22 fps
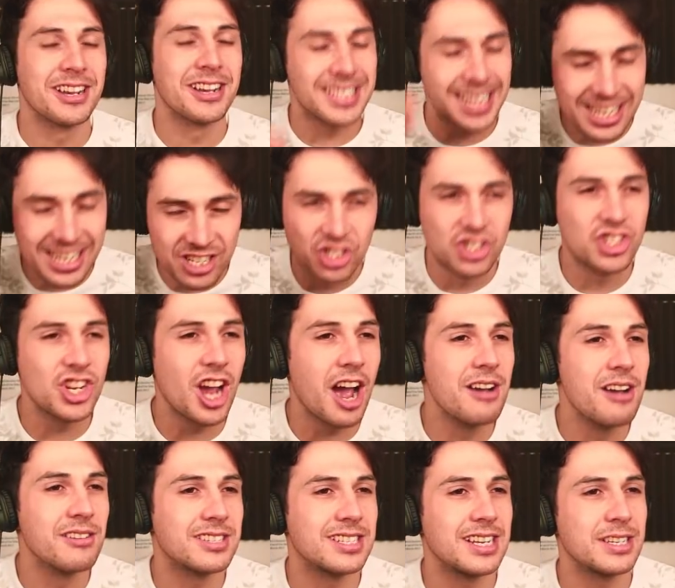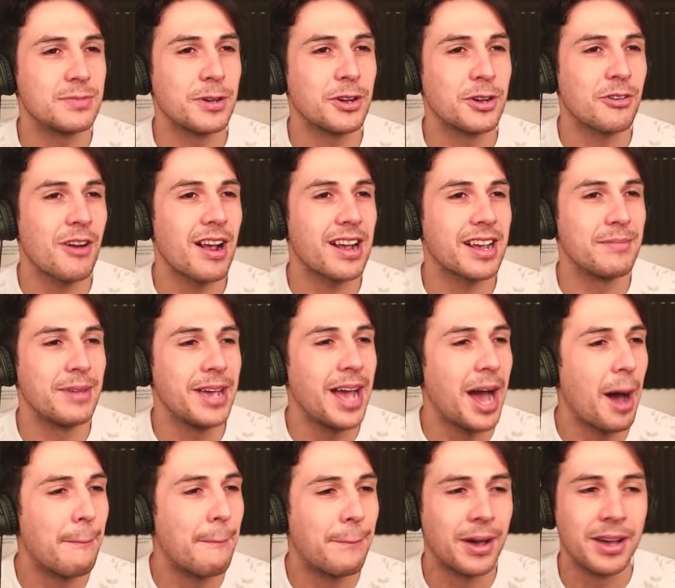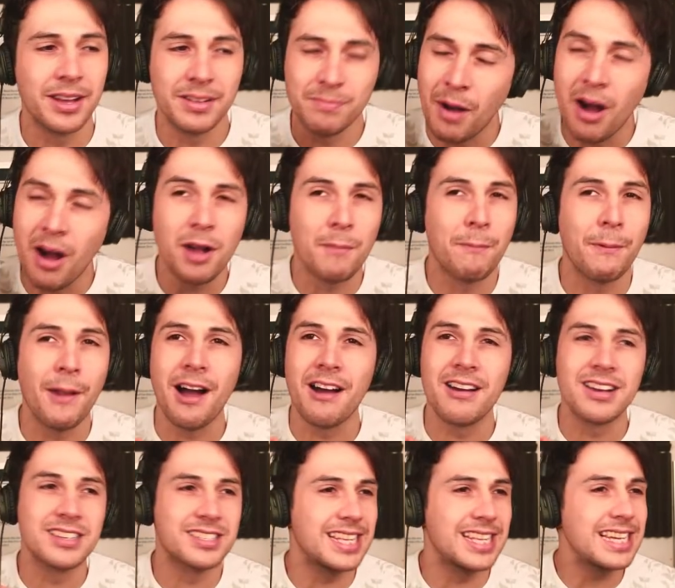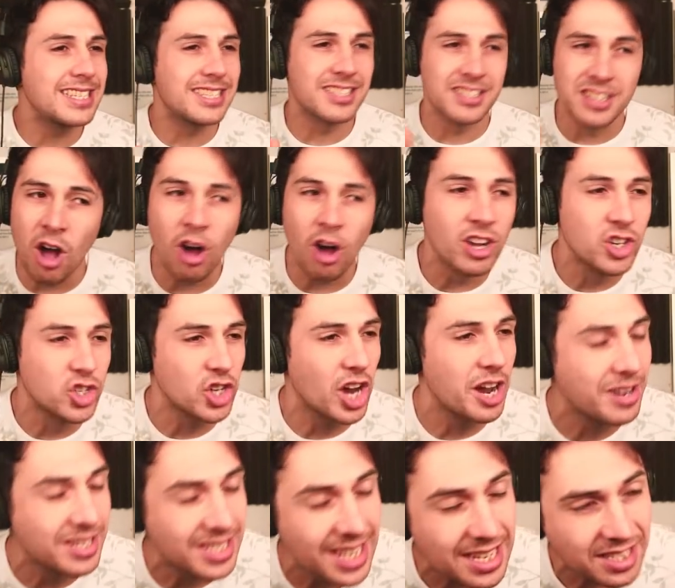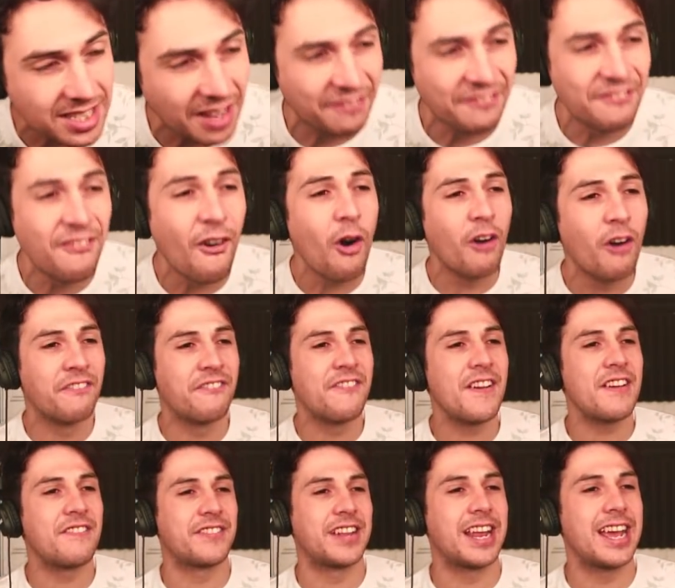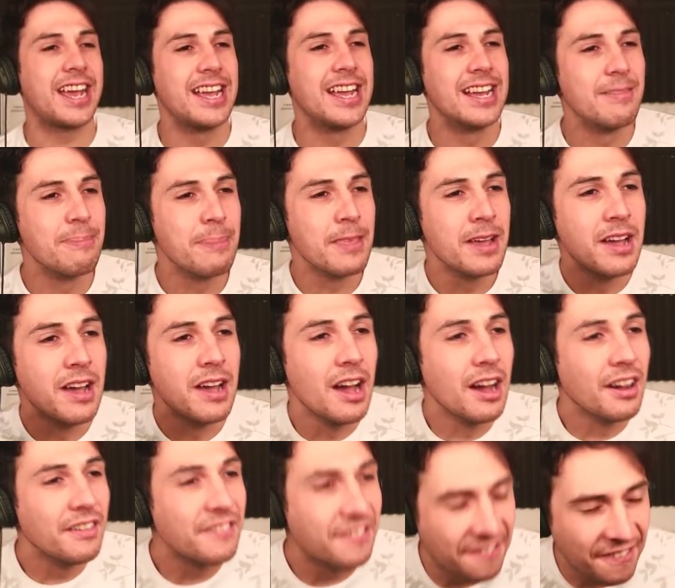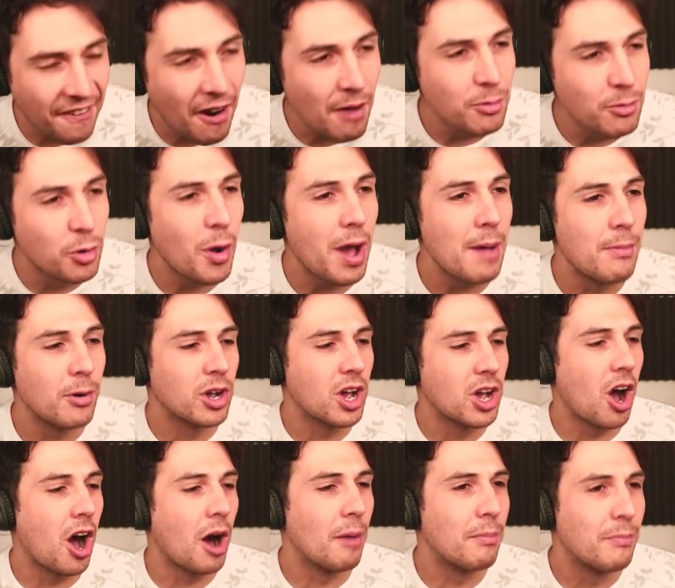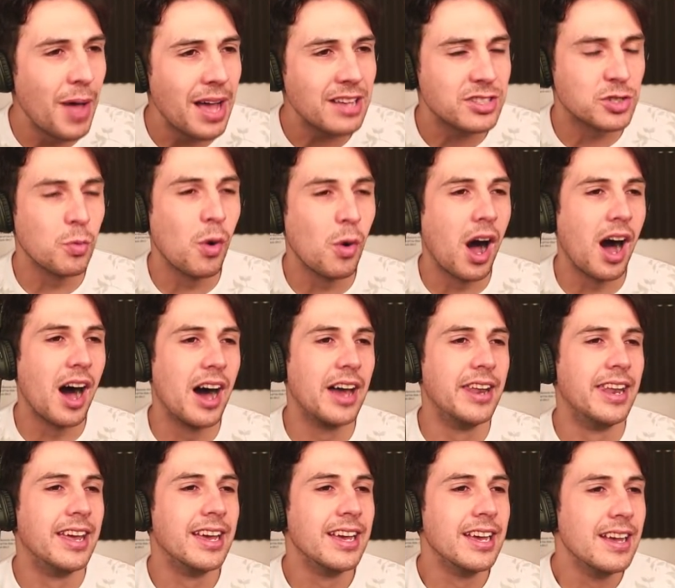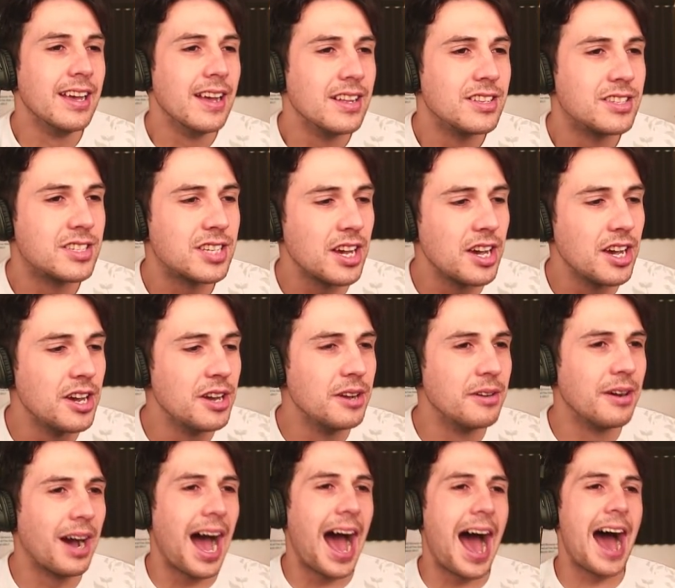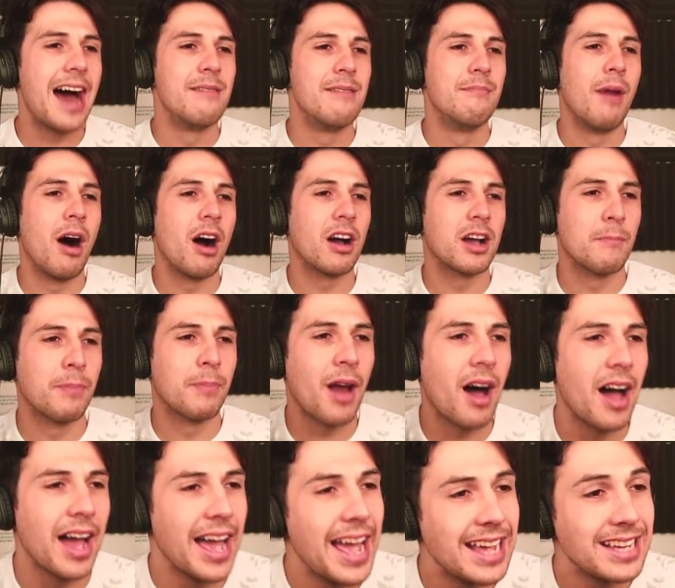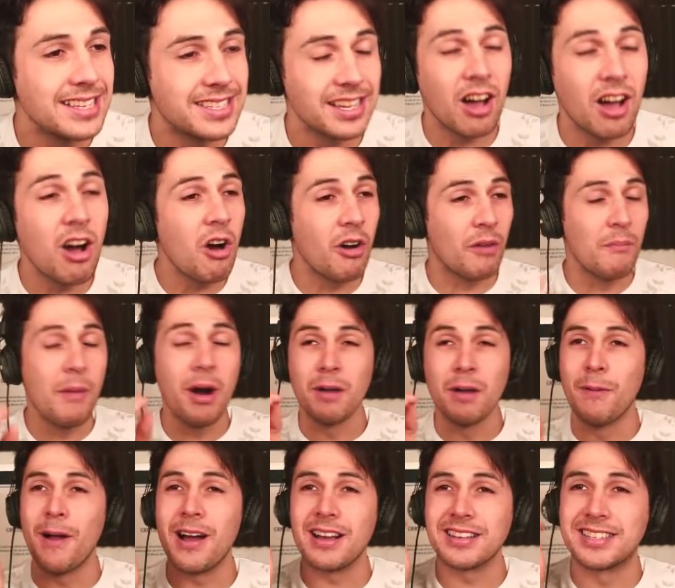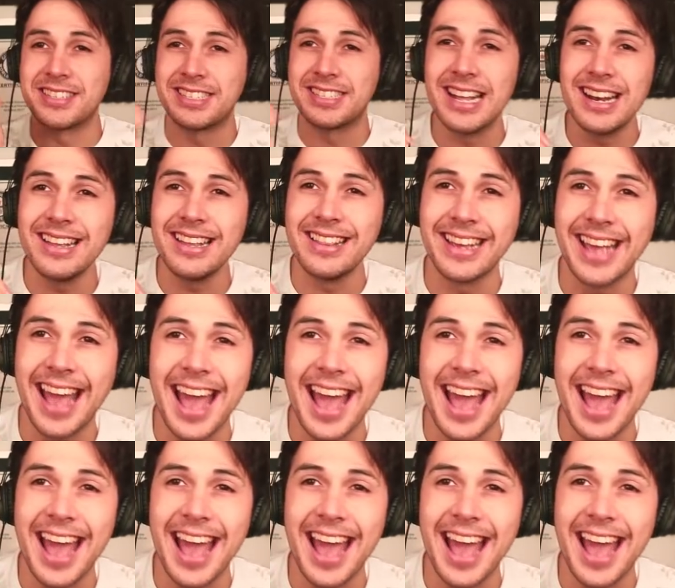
because it is jokes and it's been cracking me up. But Markiplier, this is not a joke, because that's the 450 from Kwebbelkop. That's 1, 2, and Markiplier is... Oh, Markiplier is still in the